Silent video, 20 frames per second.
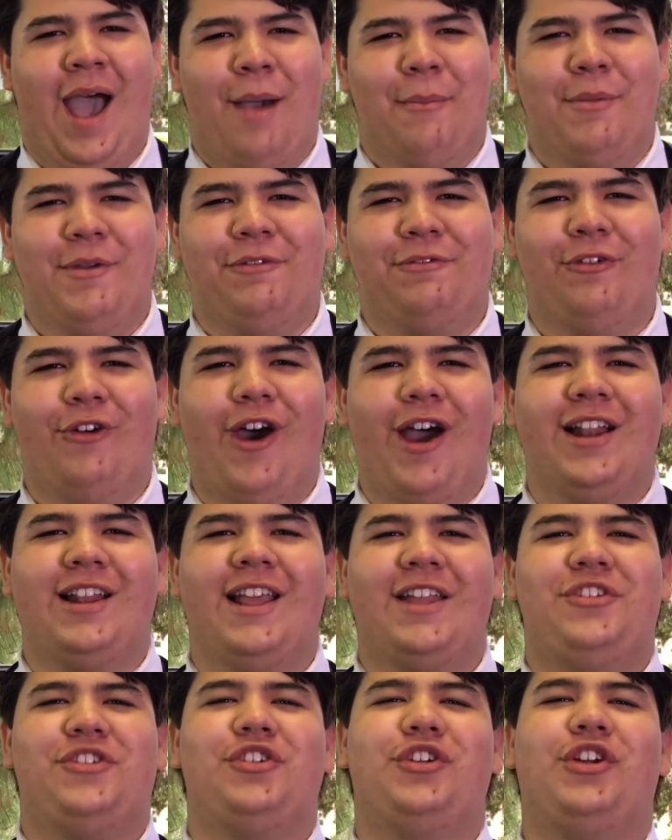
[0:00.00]
Before I
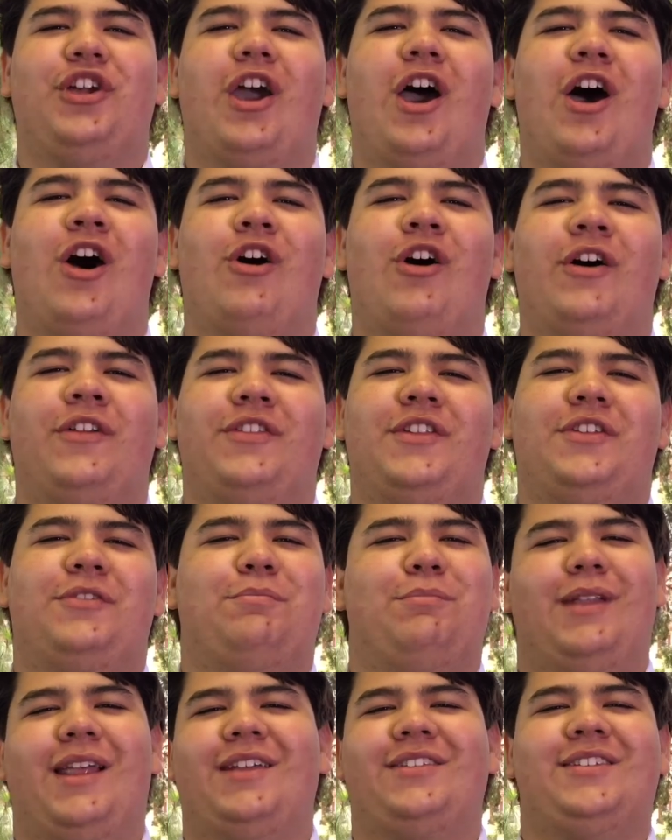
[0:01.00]
let you go on this
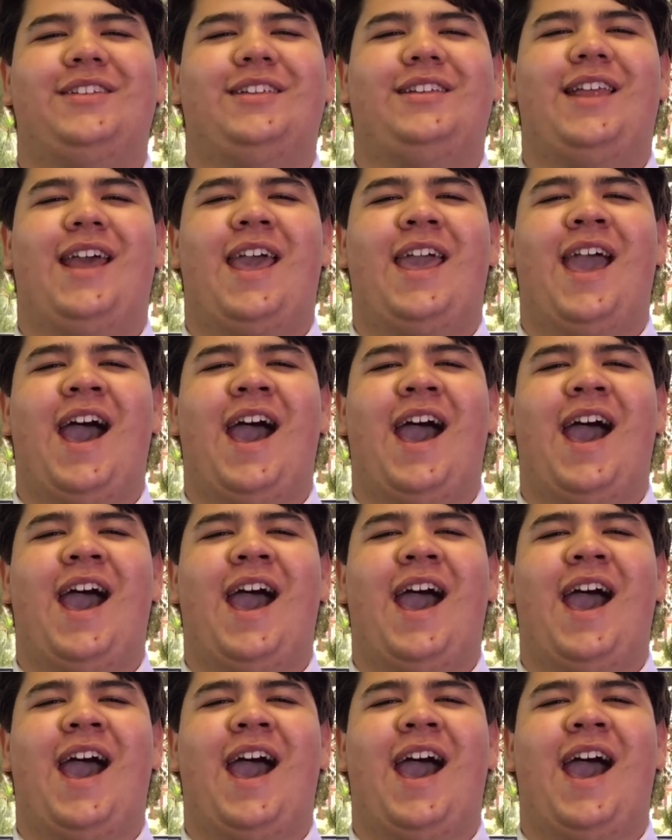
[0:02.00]
blessed day,